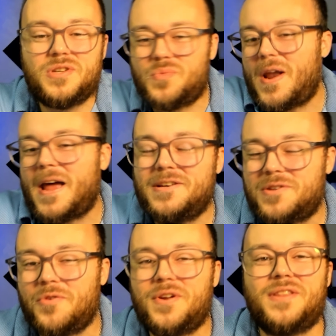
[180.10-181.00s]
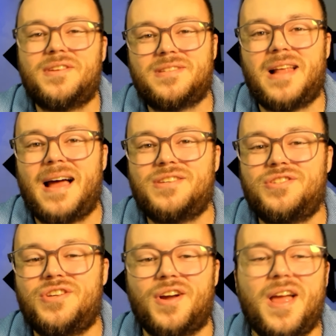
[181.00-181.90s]
which is what I told it in this
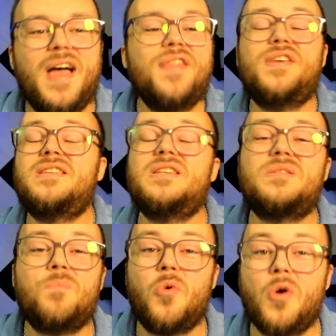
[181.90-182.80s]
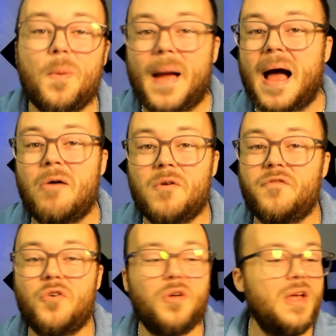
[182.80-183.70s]
last year. This is more
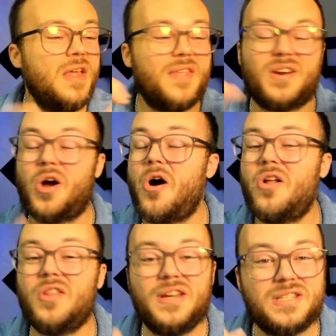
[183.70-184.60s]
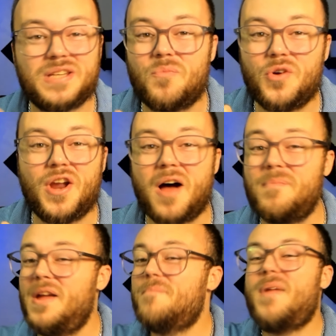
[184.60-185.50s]
powerful than calling someone
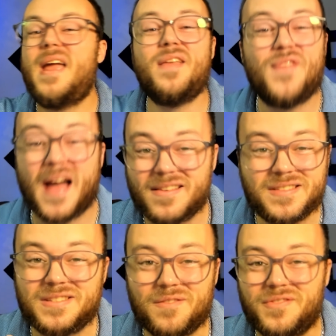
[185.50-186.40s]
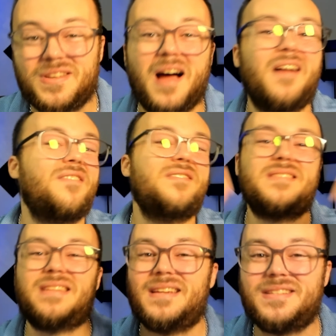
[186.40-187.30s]
up, paying thousands of
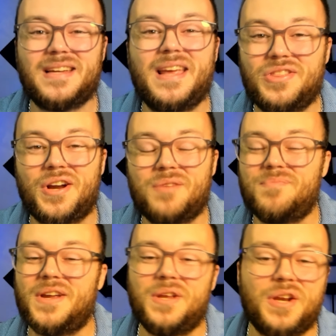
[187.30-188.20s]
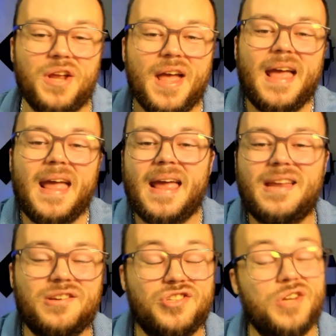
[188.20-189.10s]
dollars to get their opinion.
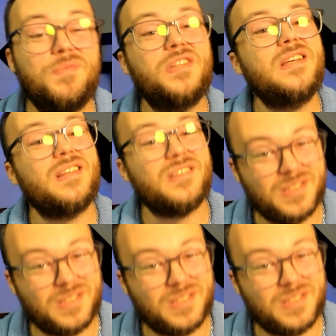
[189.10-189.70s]
And GPT is